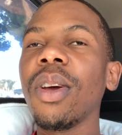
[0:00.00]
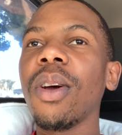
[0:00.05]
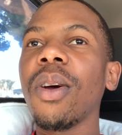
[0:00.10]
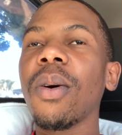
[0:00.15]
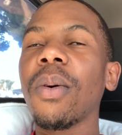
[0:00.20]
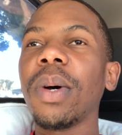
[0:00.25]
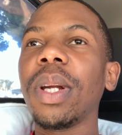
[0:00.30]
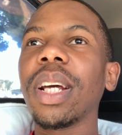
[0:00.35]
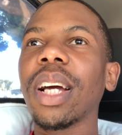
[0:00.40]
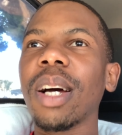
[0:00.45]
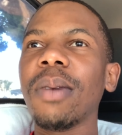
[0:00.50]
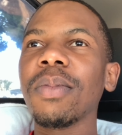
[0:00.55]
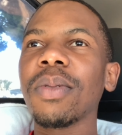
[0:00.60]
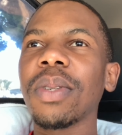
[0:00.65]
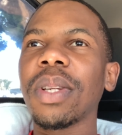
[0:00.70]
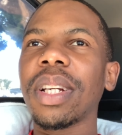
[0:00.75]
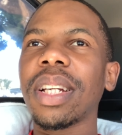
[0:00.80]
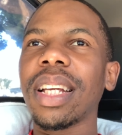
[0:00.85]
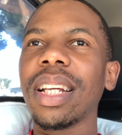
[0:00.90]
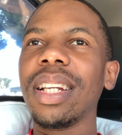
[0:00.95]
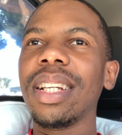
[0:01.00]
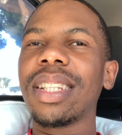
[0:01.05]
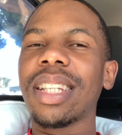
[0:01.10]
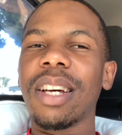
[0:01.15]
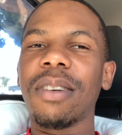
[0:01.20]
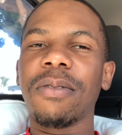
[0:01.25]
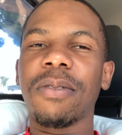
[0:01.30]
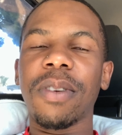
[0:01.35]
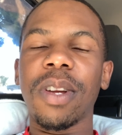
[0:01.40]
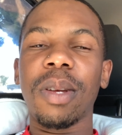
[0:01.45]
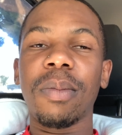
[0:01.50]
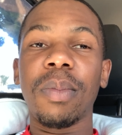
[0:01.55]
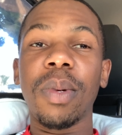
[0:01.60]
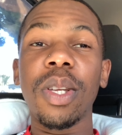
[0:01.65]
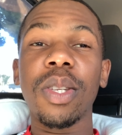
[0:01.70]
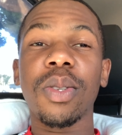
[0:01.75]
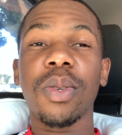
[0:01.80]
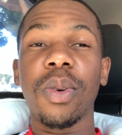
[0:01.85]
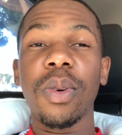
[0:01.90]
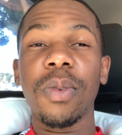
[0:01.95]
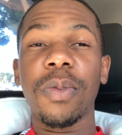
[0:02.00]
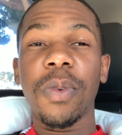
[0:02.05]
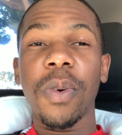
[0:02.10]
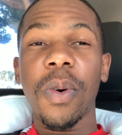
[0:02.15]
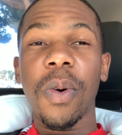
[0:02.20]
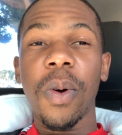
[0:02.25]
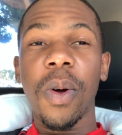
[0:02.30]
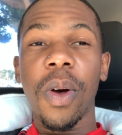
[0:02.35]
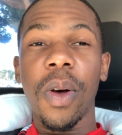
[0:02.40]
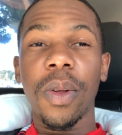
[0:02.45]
When it comes to the daily time frame, it's good for